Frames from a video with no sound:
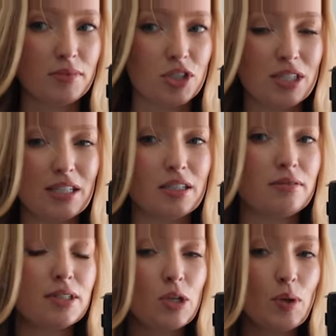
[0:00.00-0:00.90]
just a
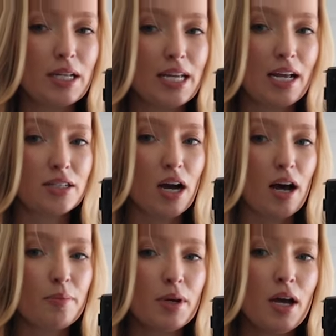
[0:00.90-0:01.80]
silky tank
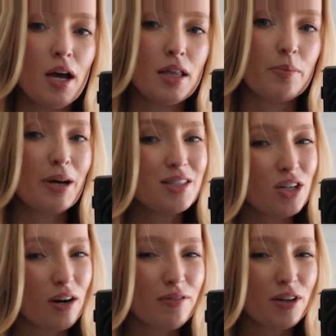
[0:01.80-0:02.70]
top. The buttons
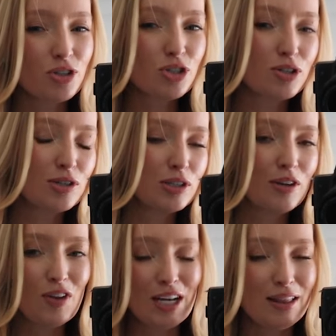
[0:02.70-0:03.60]
are functional
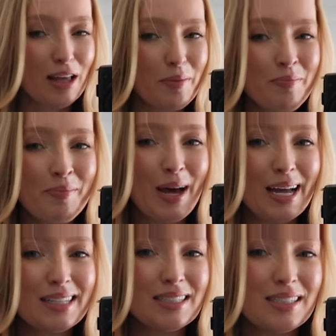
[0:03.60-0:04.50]
if you need them,
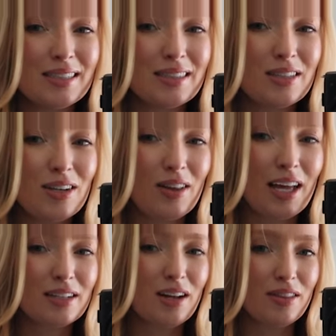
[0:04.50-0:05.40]
but they're
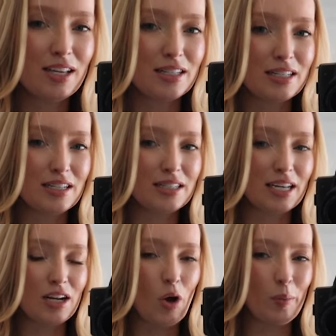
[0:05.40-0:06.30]
like not the easiest to
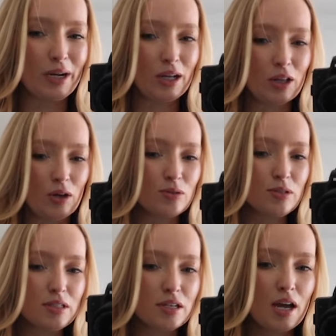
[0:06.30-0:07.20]
get open and
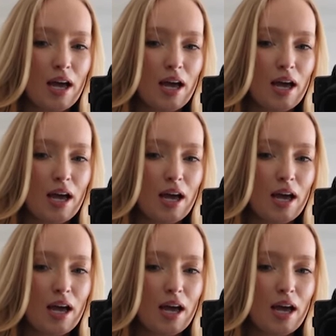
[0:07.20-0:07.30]
closed.